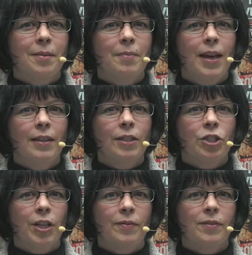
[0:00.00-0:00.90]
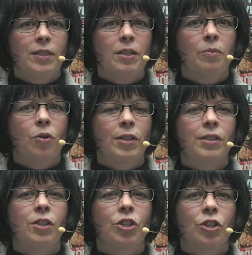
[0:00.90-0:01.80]
to make the shift to more
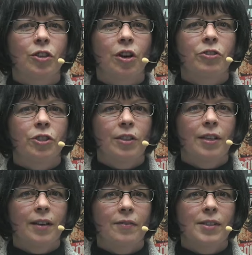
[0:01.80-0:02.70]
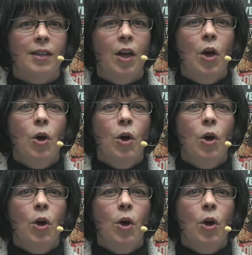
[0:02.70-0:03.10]
secure alternatives.